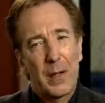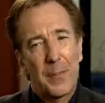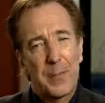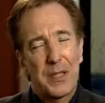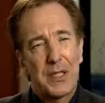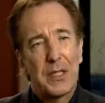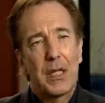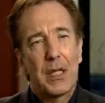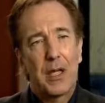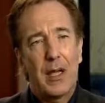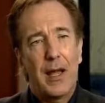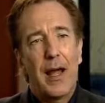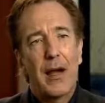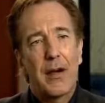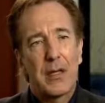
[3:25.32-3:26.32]

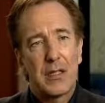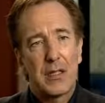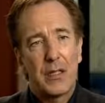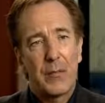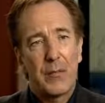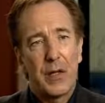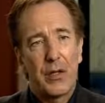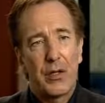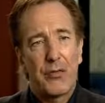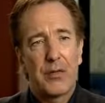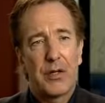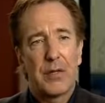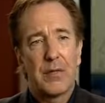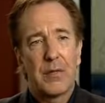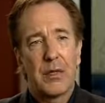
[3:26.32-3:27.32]
particularity about the
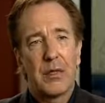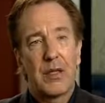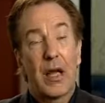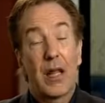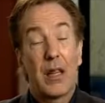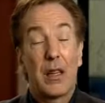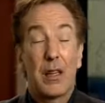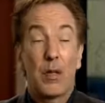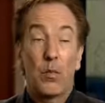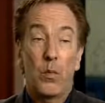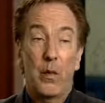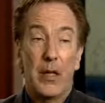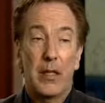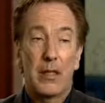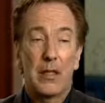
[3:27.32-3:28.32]
rhythm and the
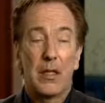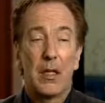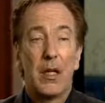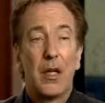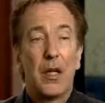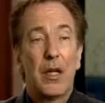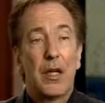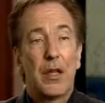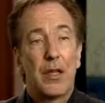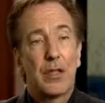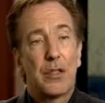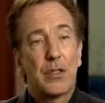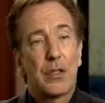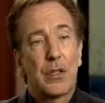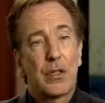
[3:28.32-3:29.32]
wit
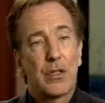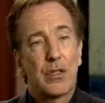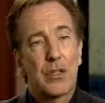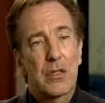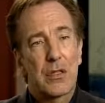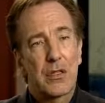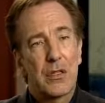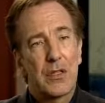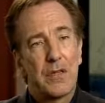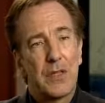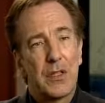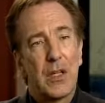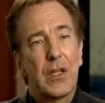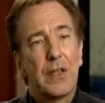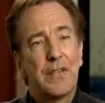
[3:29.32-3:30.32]
that you can just sort
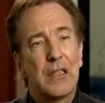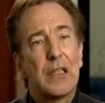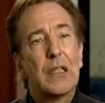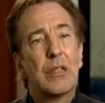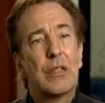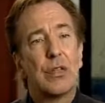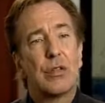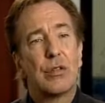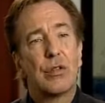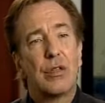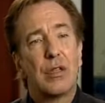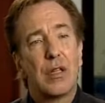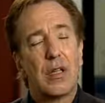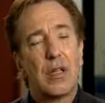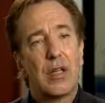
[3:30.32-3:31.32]
of dive into.
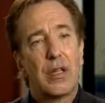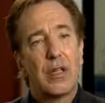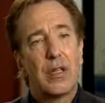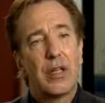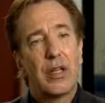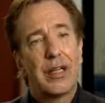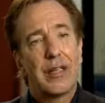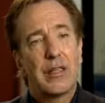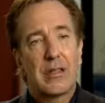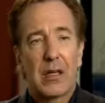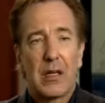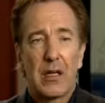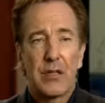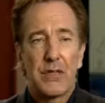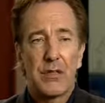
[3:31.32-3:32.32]
It
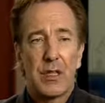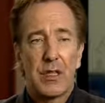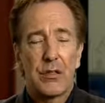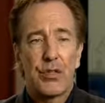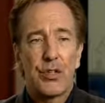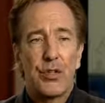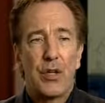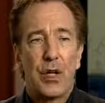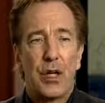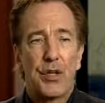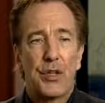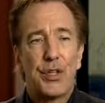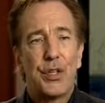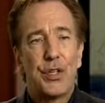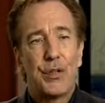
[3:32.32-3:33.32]
kind of tells you how
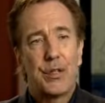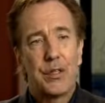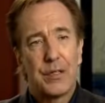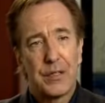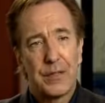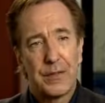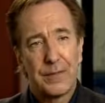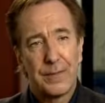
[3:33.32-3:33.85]
to do it.